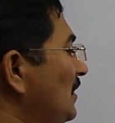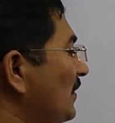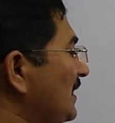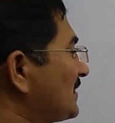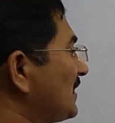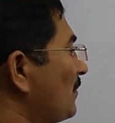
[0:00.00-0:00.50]

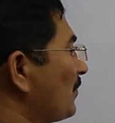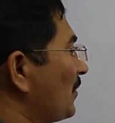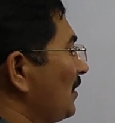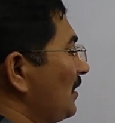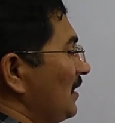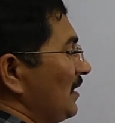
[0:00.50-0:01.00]
For
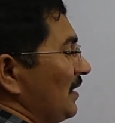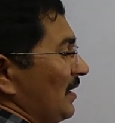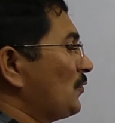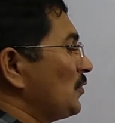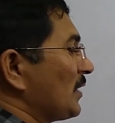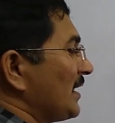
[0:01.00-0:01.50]
example,
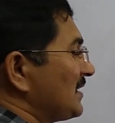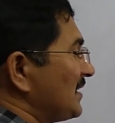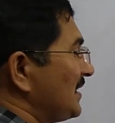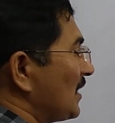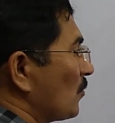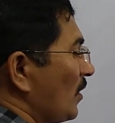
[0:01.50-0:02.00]
if you write
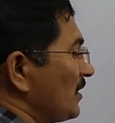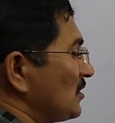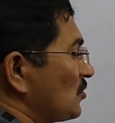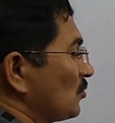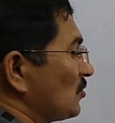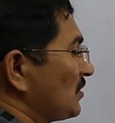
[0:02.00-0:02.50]
here
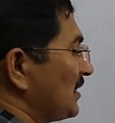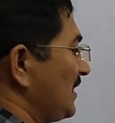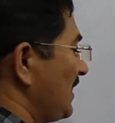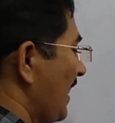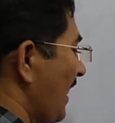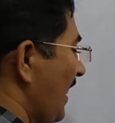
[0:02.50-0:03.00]
1, 2,
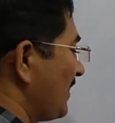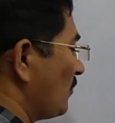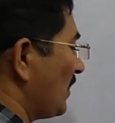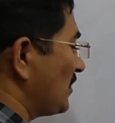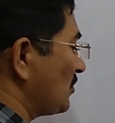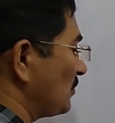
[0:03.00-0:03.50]
3 and
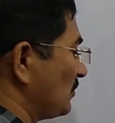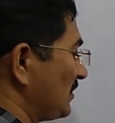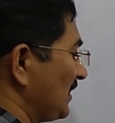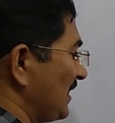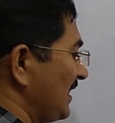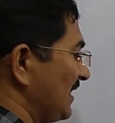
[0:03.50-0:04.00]
1, 2,
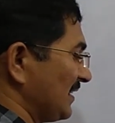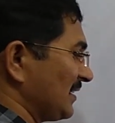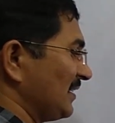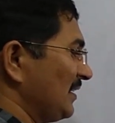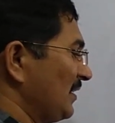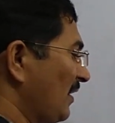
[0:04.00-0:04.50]
3
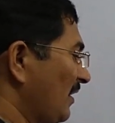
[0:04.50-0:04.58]
here,